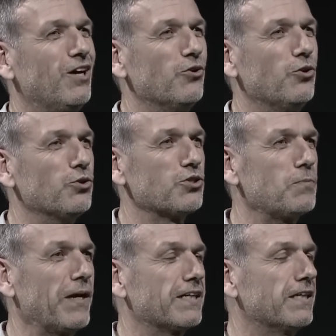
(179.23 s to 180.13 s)
on
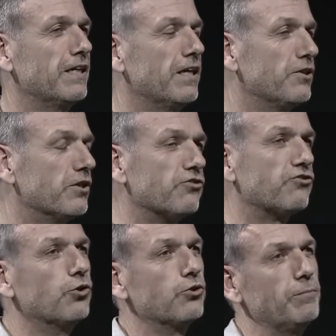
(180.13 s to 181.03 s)
horseback, that the
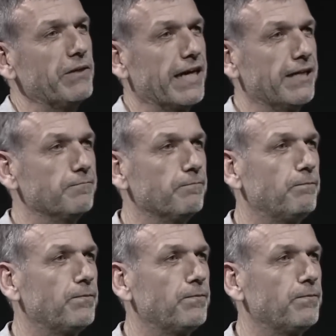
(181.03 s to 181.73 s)
story began.